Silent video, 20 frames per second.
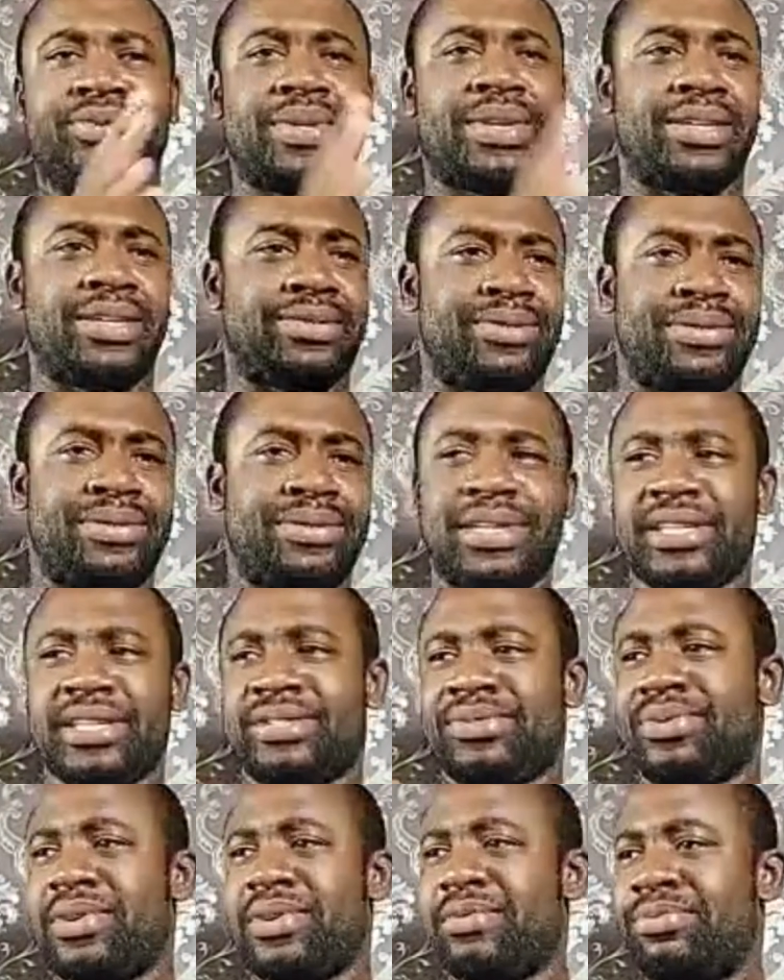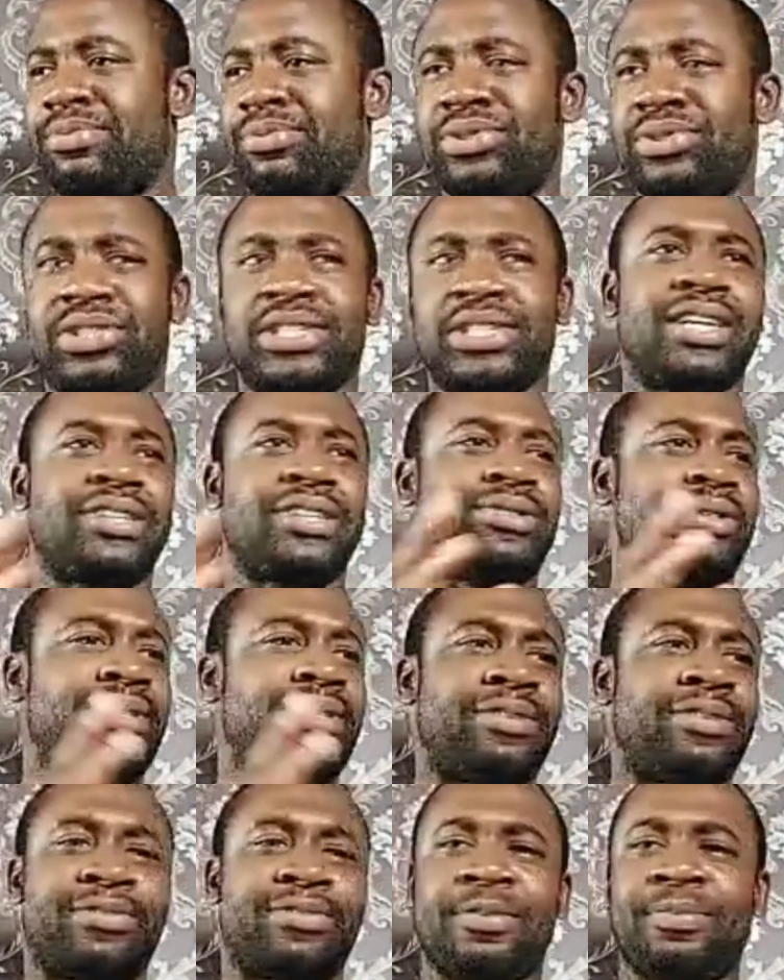to Kaduna, to Abuja,
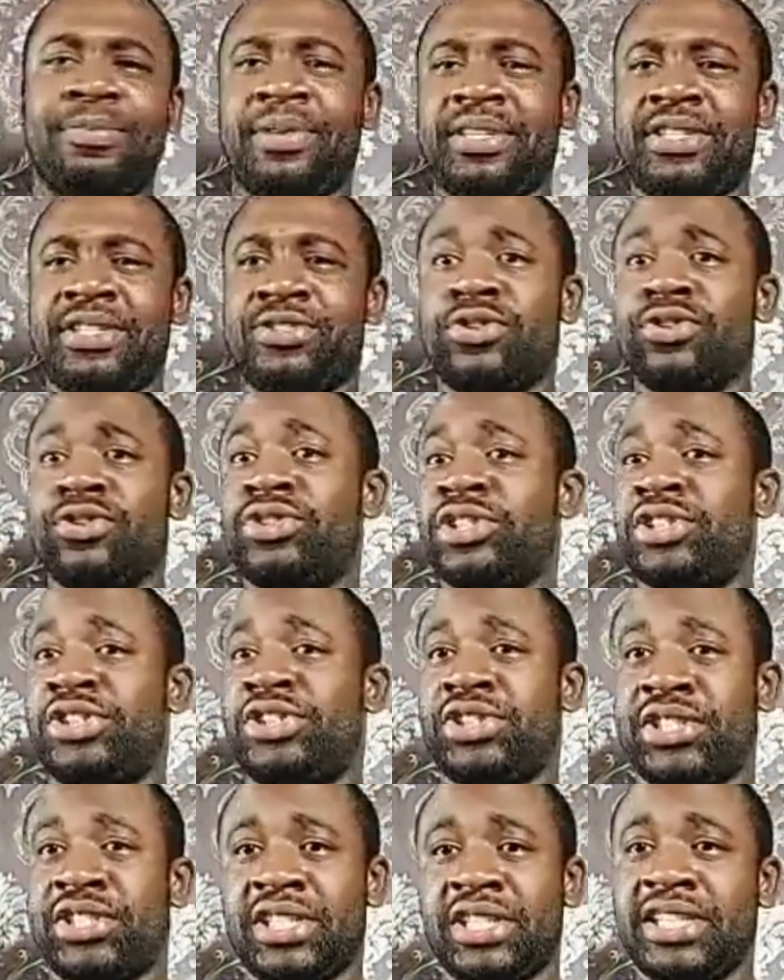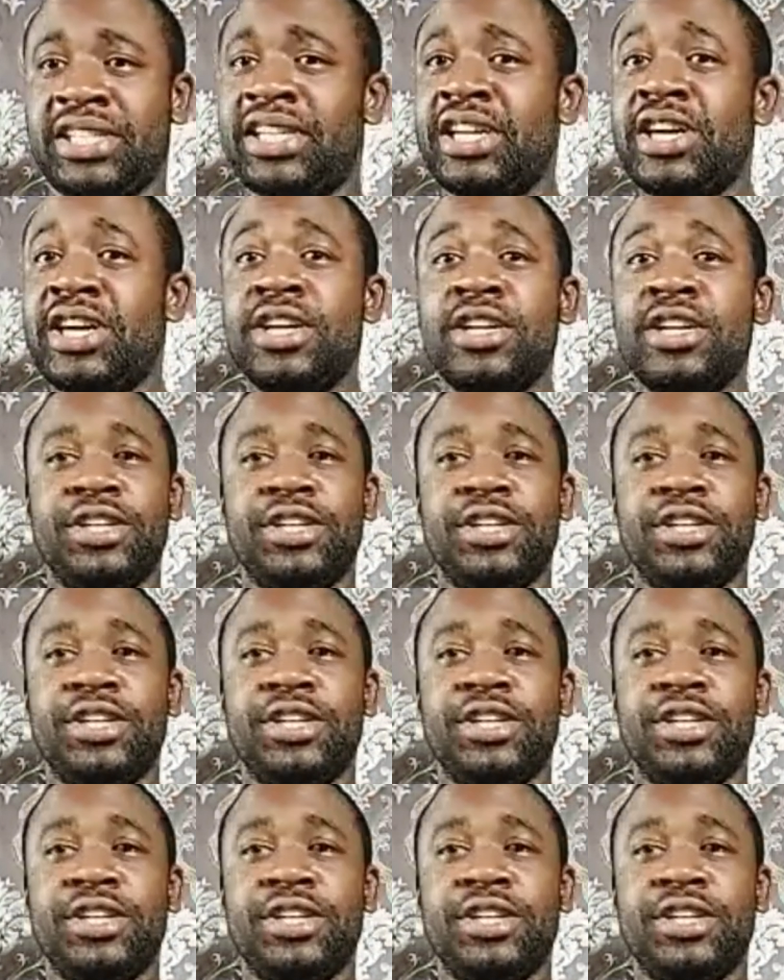to different places auditioning,